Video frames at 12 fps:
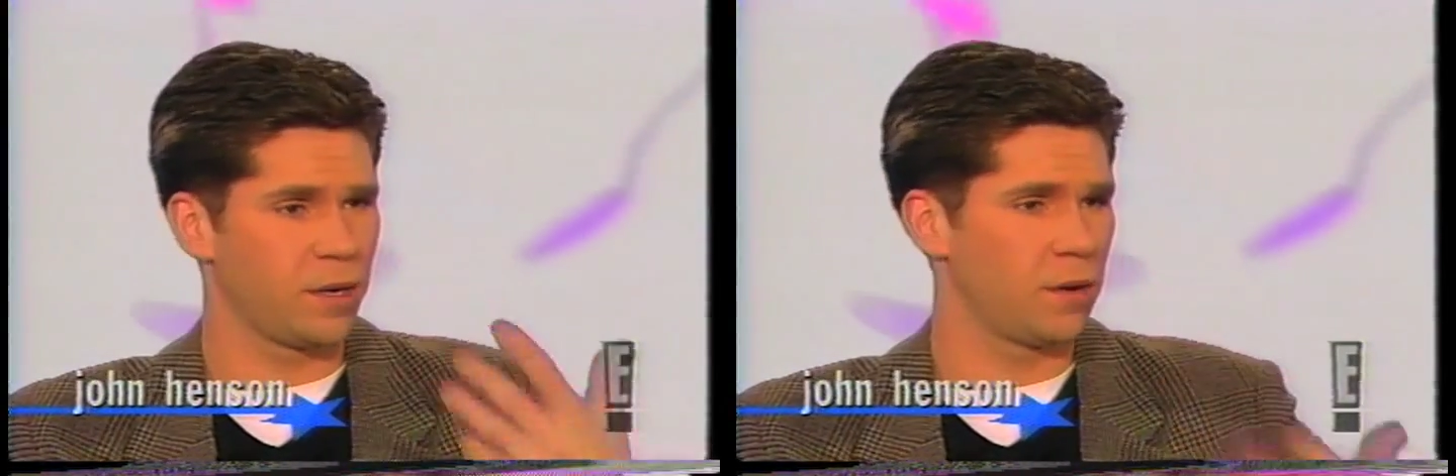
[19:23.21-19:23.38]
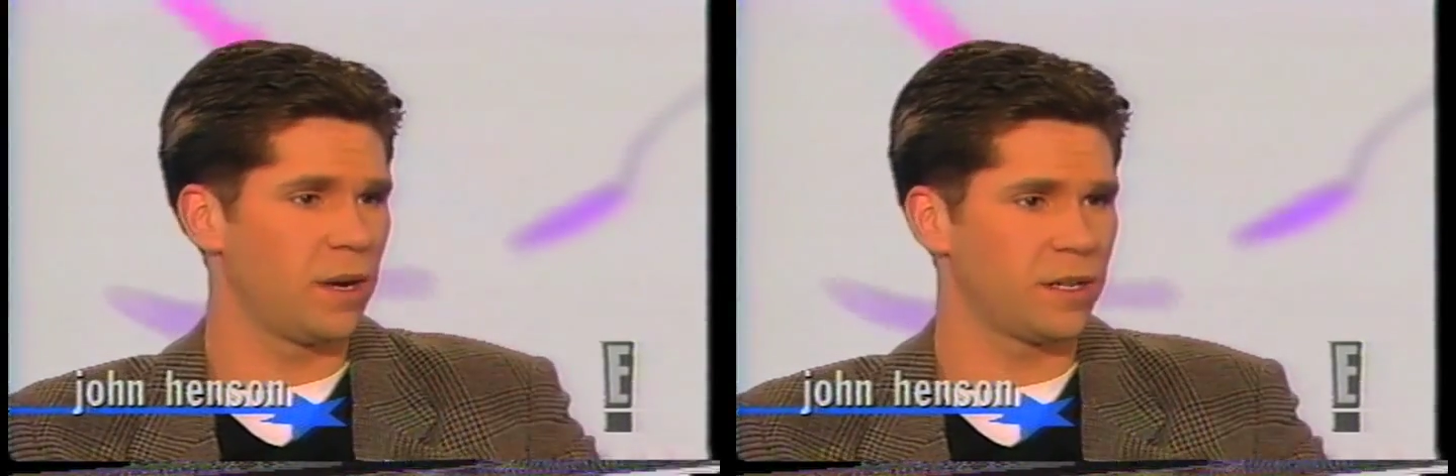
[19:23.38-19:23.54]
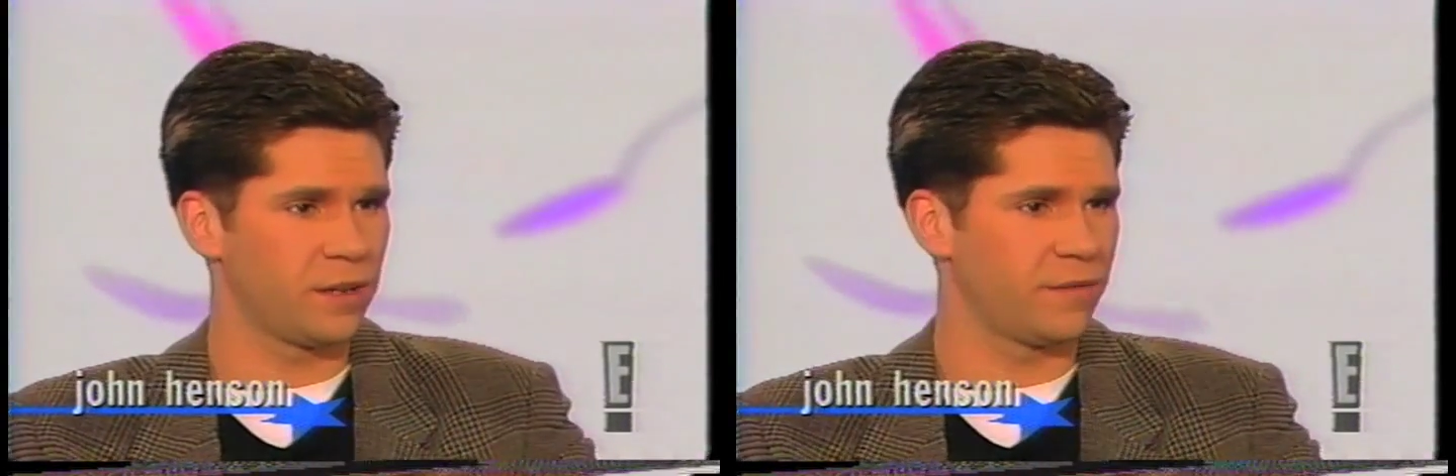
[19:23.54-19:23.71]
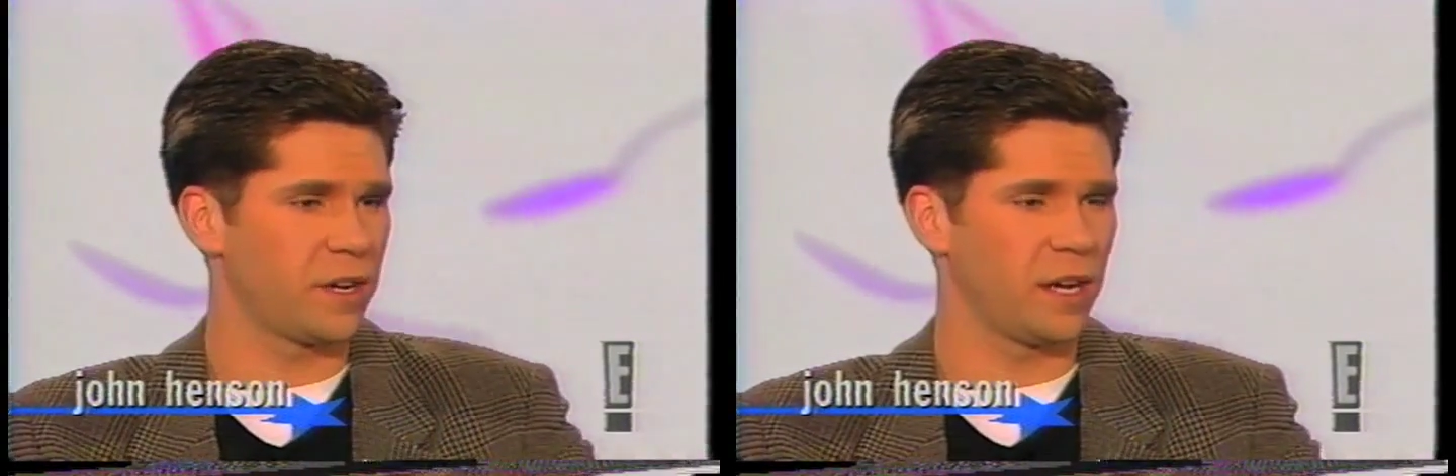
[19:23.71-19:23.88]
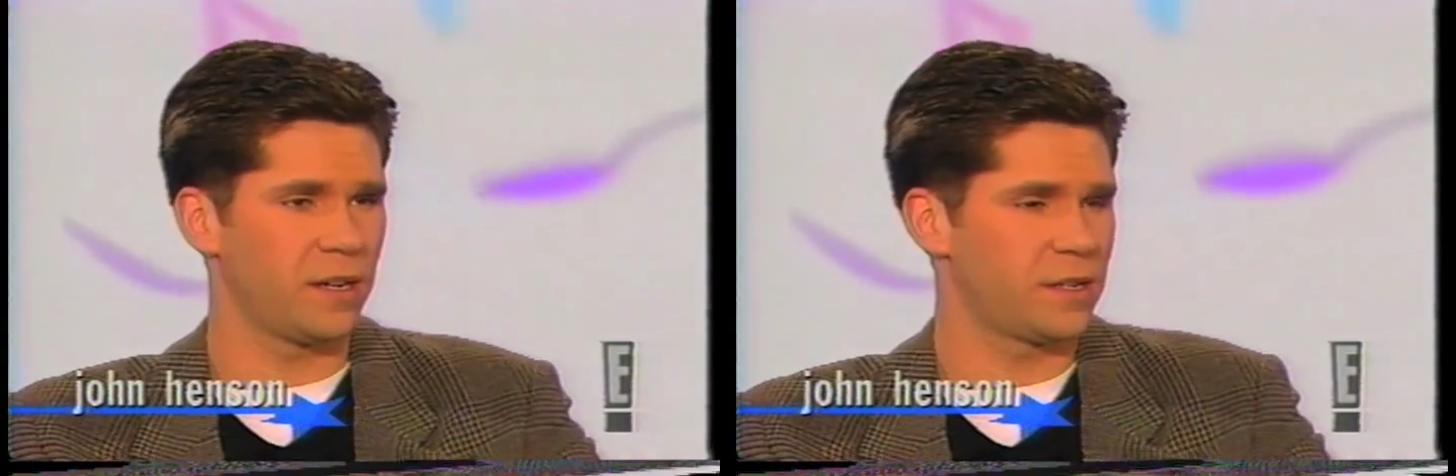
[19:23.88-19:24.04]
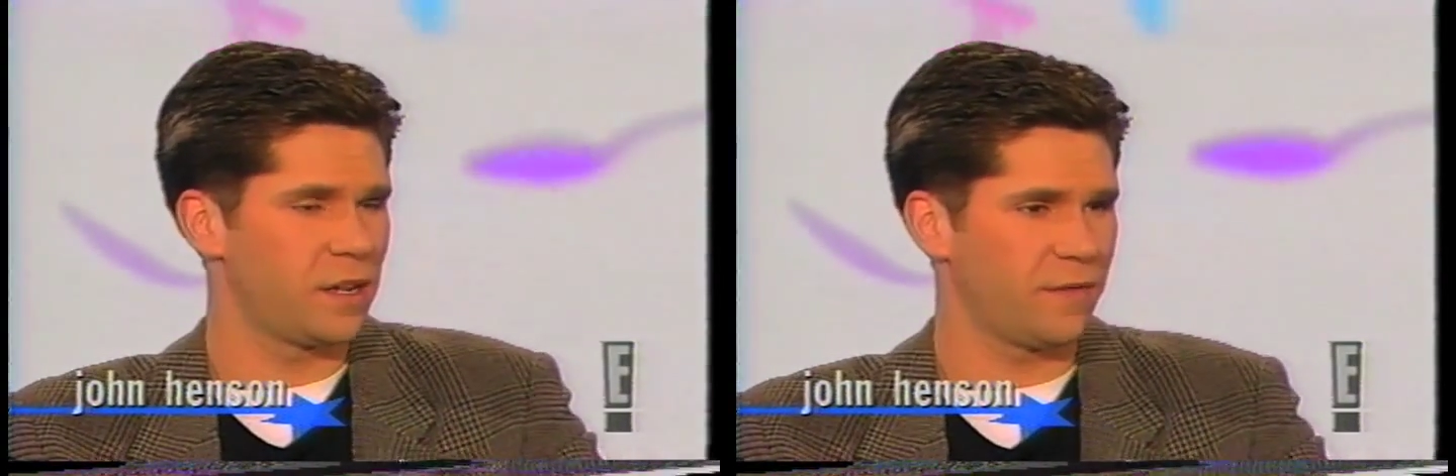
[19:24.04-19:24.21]
progressive
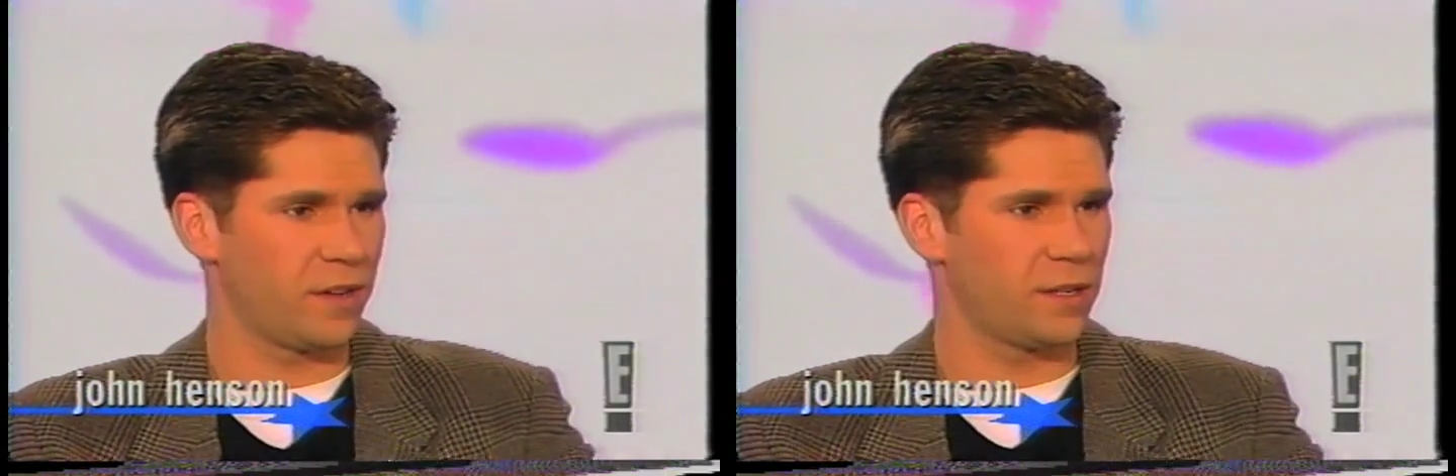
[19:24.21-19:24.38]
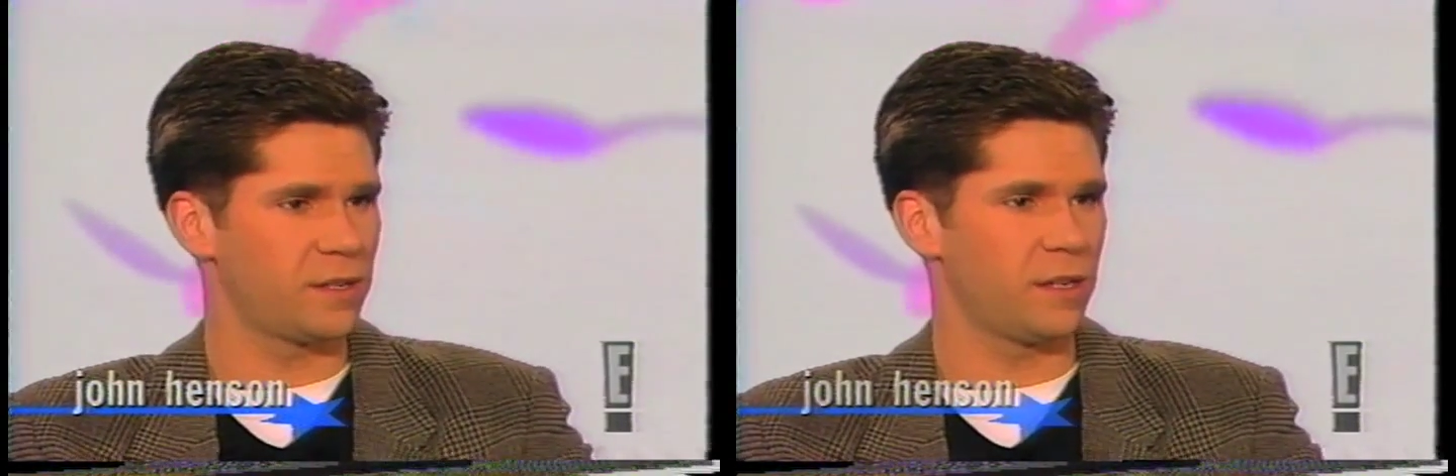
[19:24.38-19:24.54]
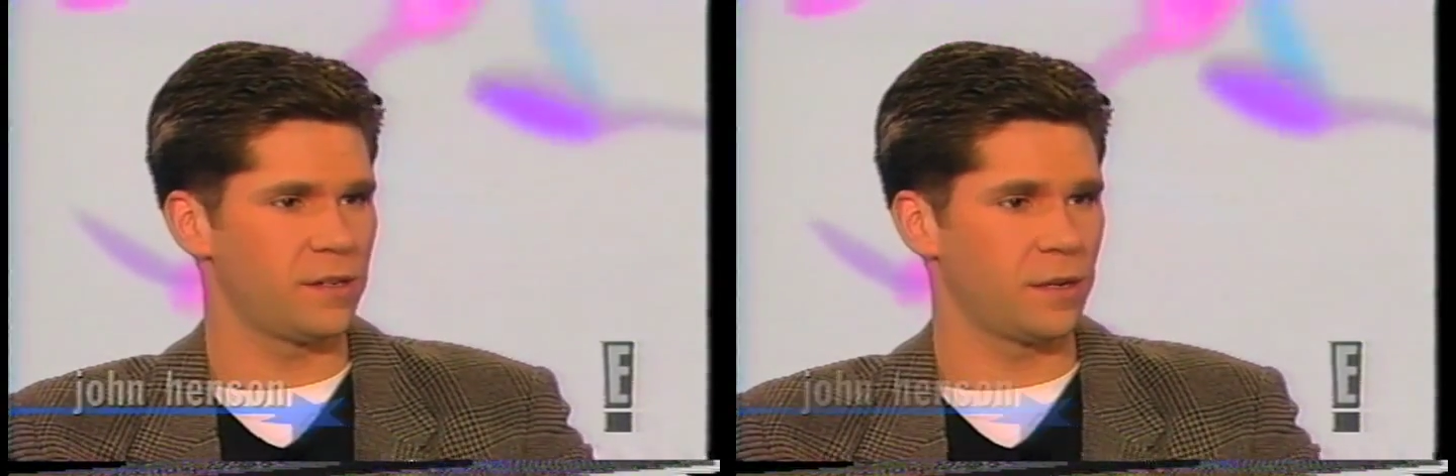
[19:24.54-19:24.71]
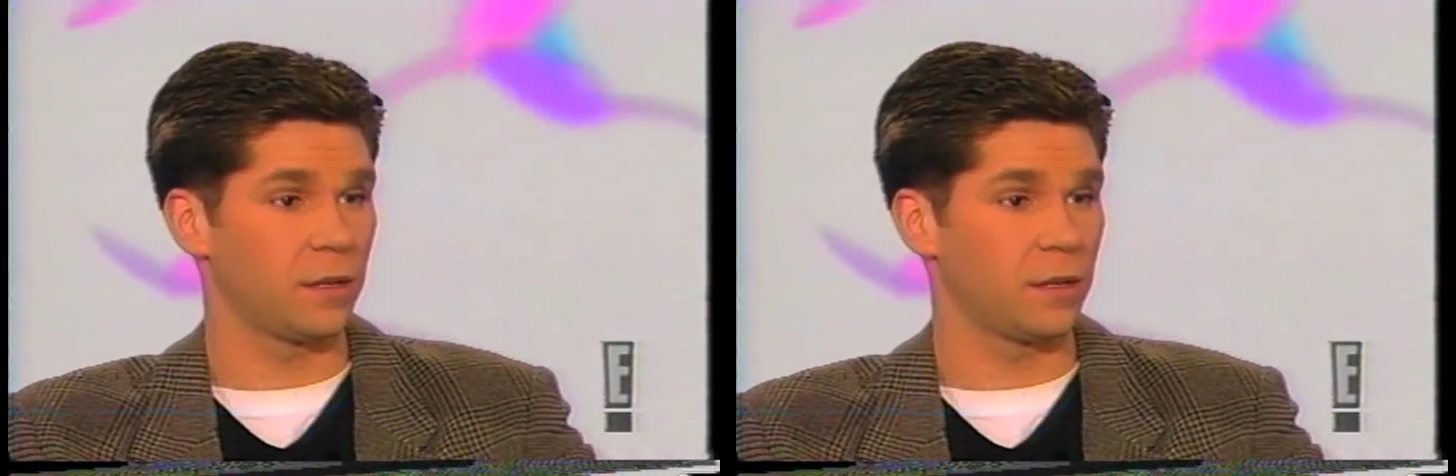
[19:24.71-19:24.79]
kind of stuff he insists